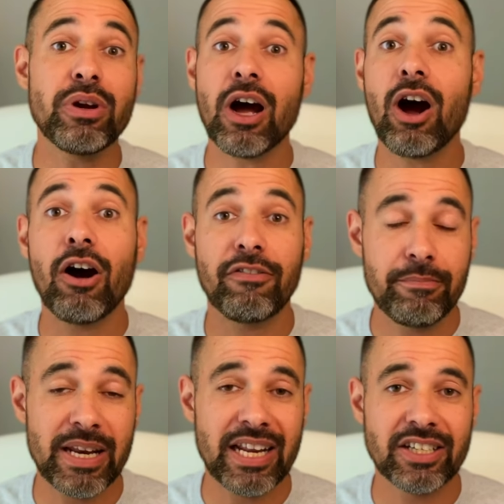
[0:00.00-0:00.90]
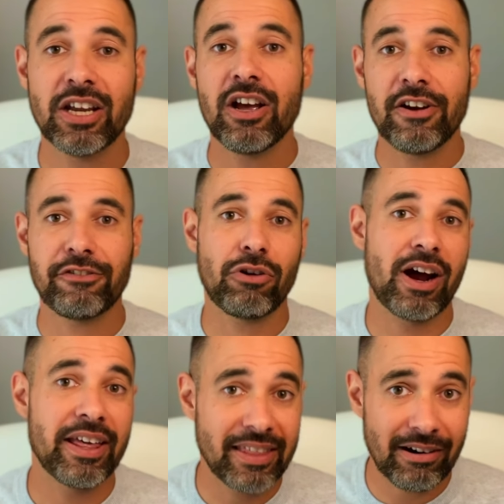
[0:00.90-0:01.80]
and a half minutes of
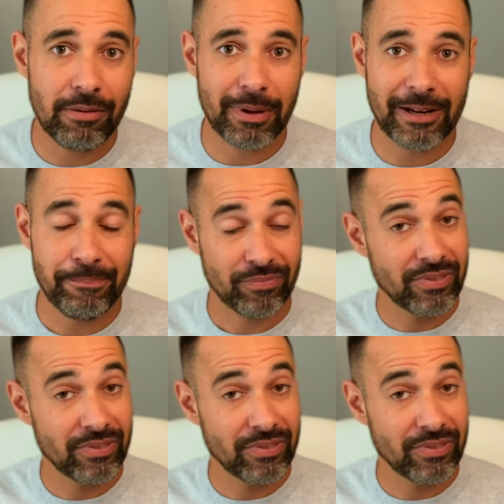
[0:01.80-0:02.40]
cryotherapy.